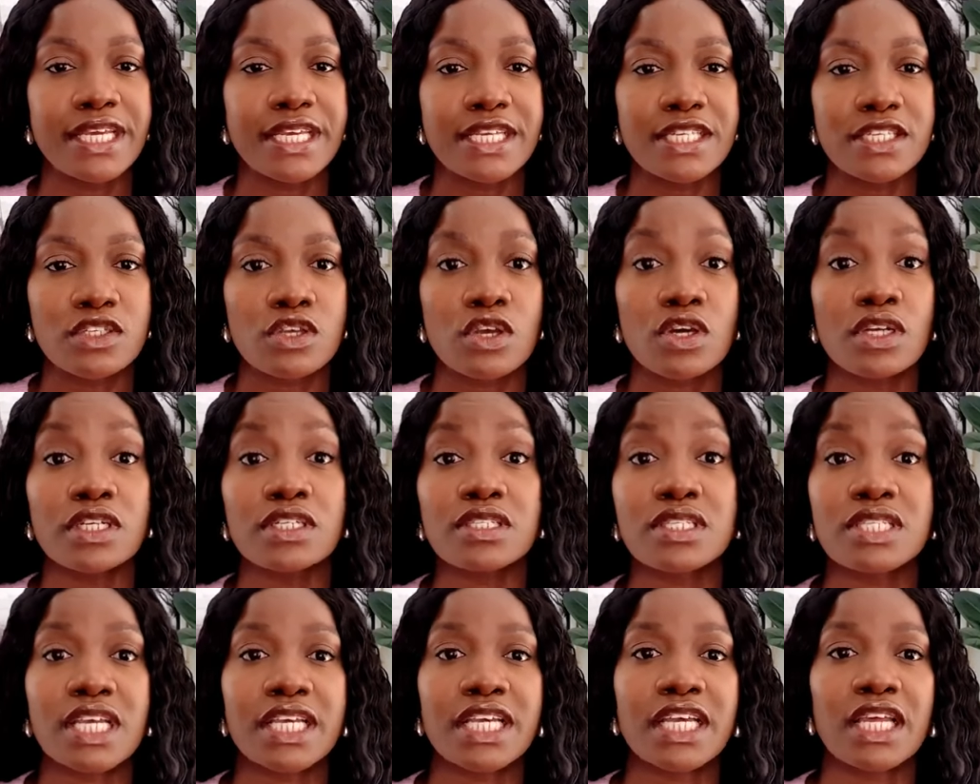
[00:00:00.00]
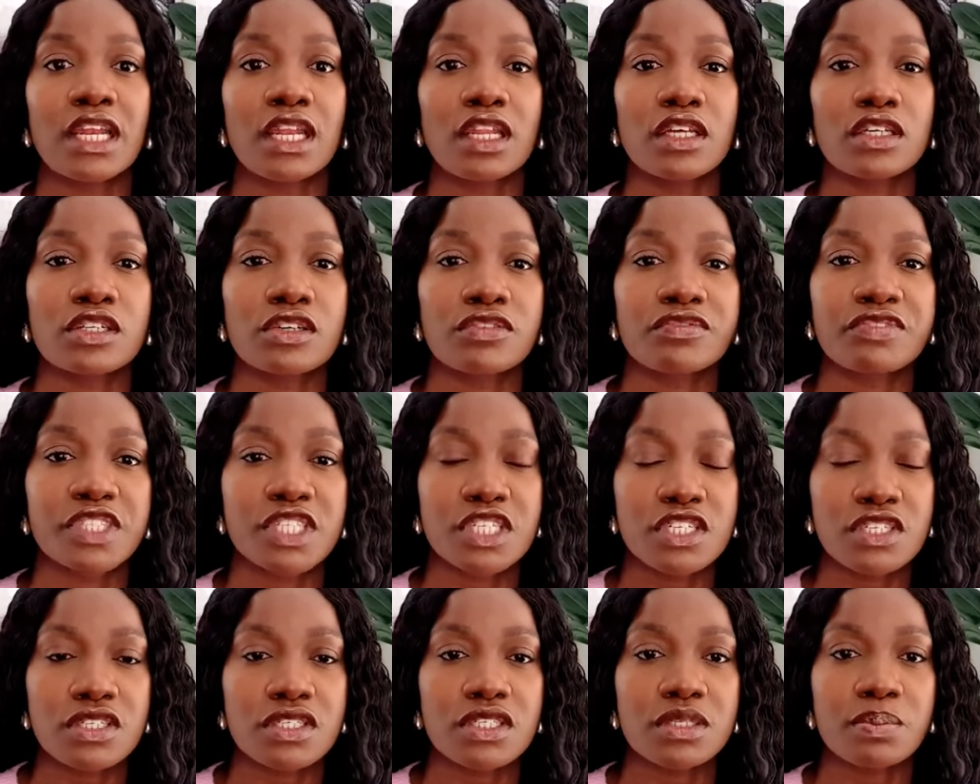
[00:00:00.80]
It's going to take a lot of
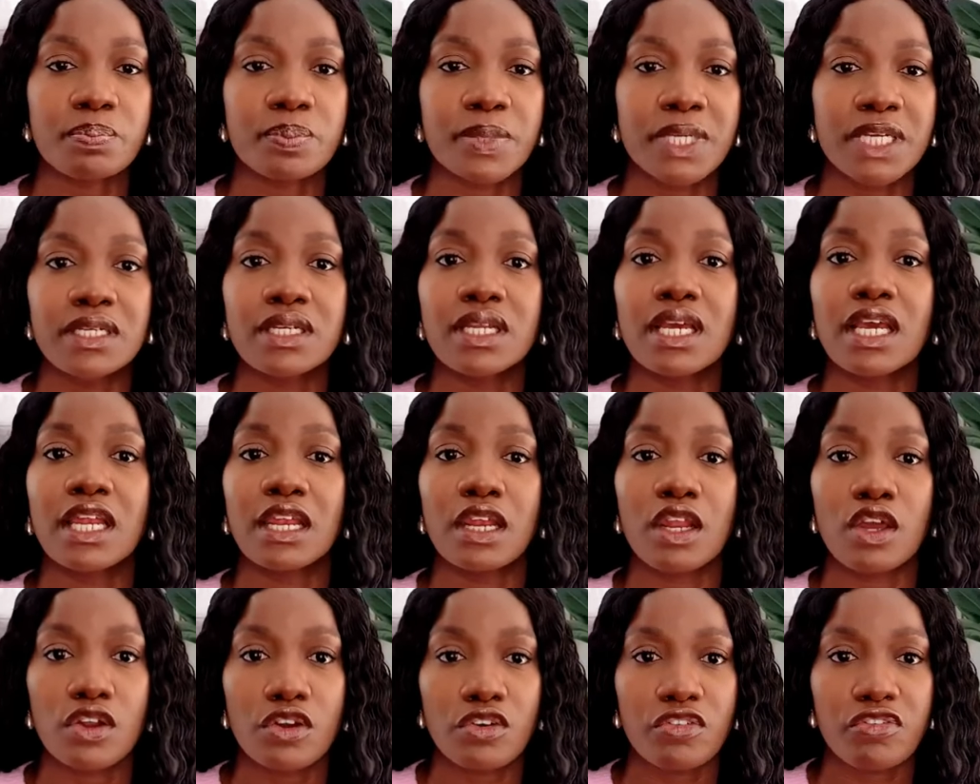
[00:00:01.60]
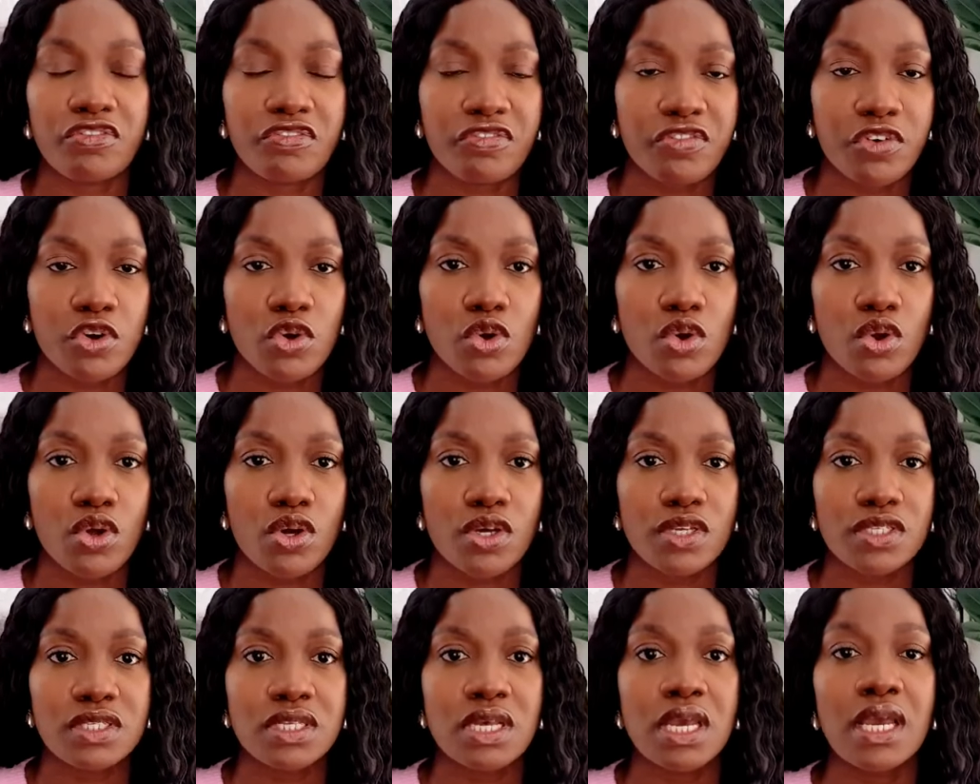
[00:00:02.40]
discipline, a lot of
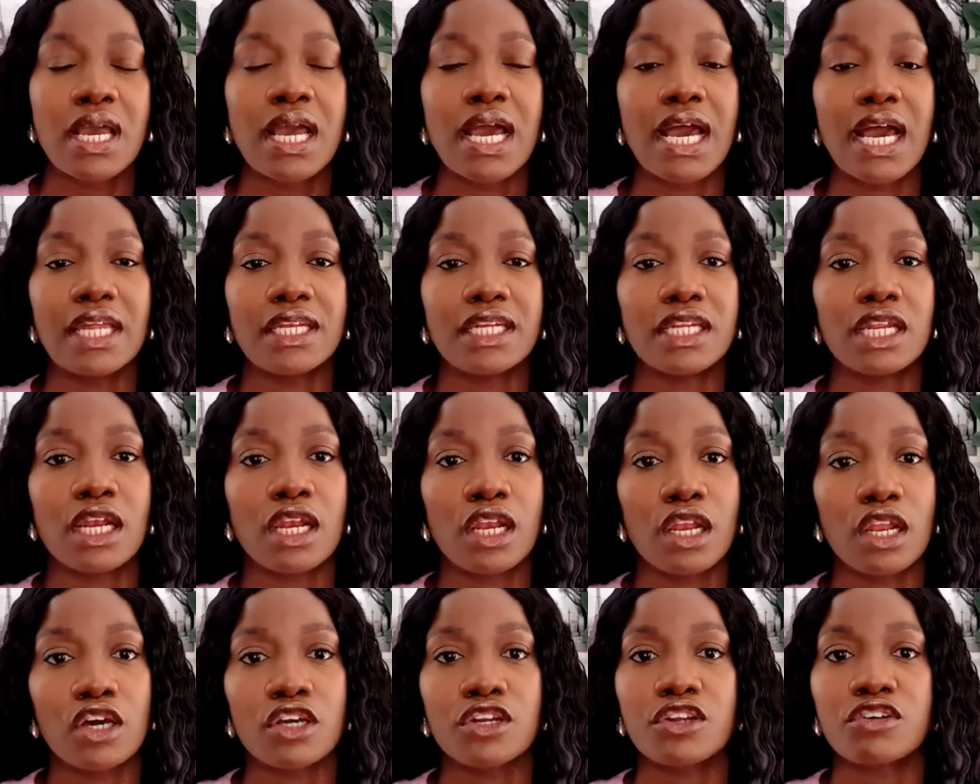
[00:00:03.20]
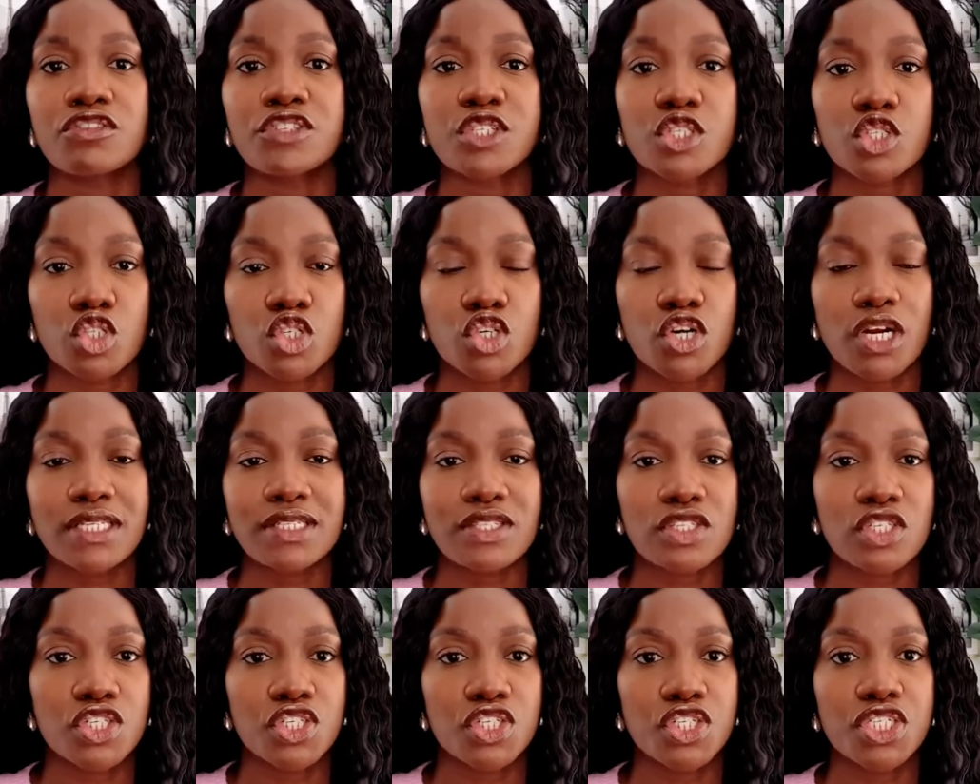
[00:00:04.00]
focus, and a lot of
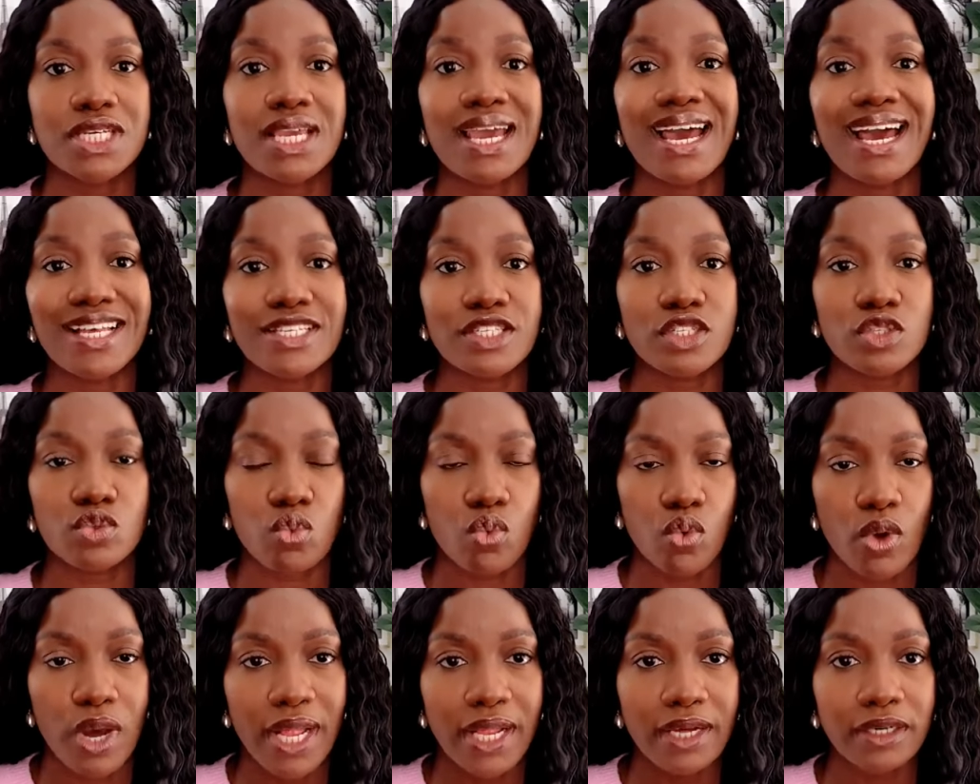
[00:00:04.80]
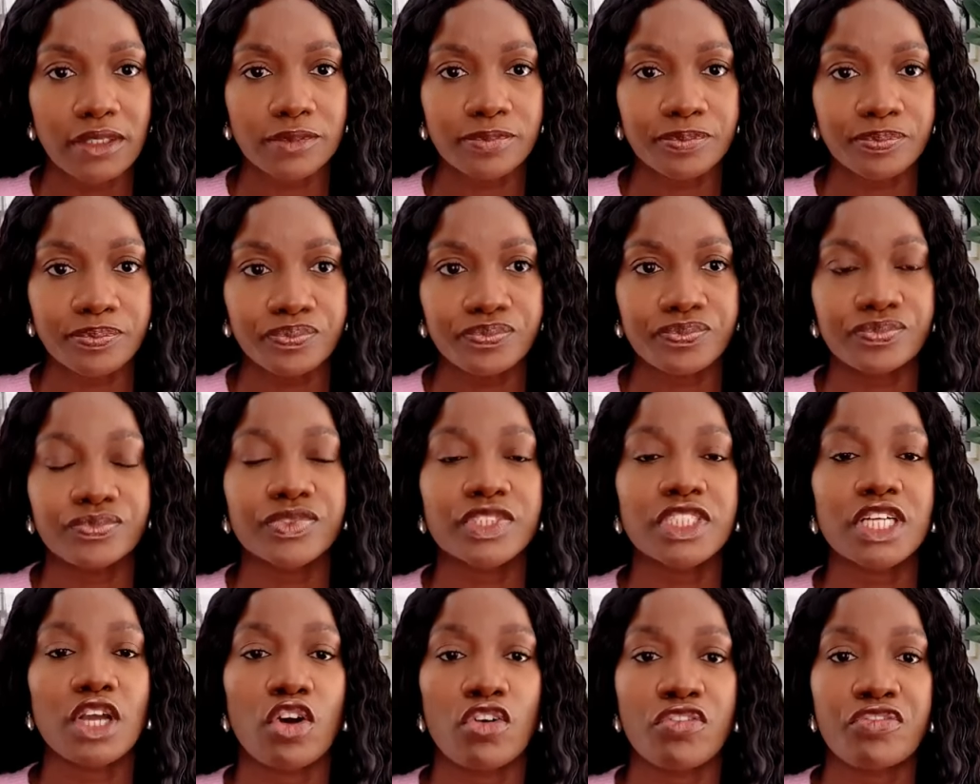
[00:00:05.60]
strategy as well.
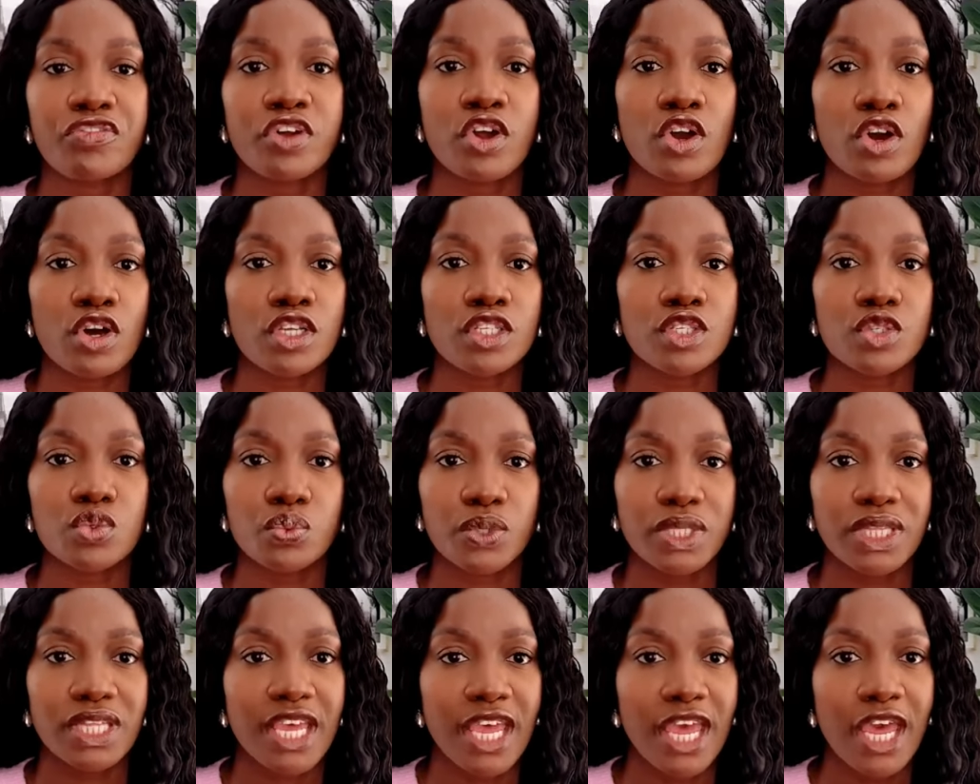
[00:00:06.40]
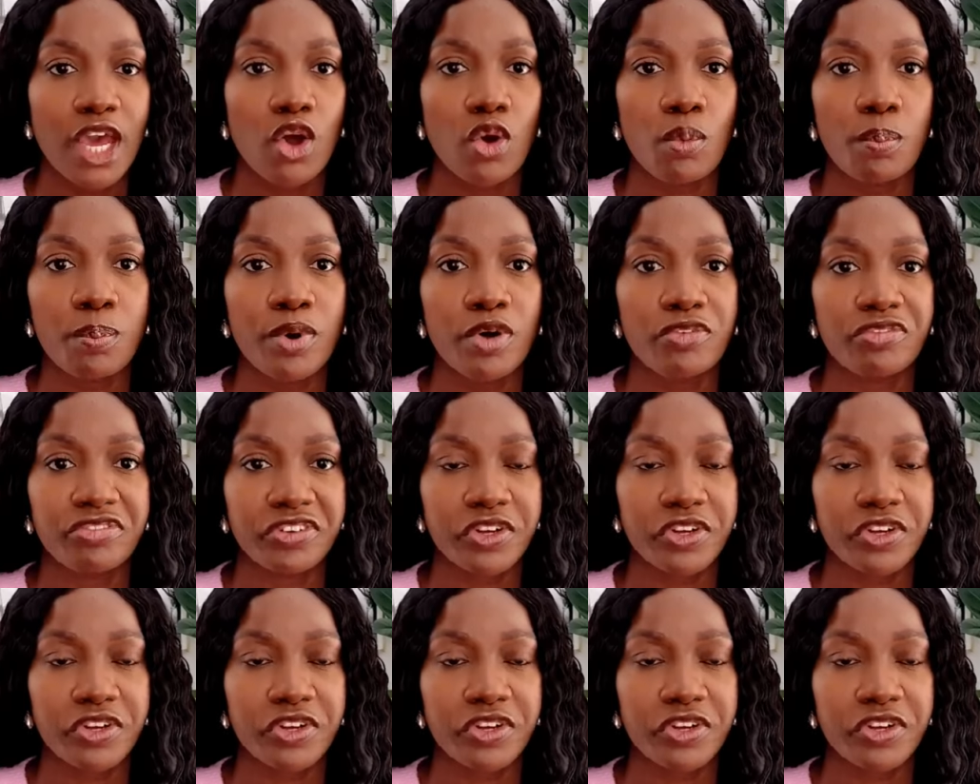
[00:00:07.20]
Of course, with the help of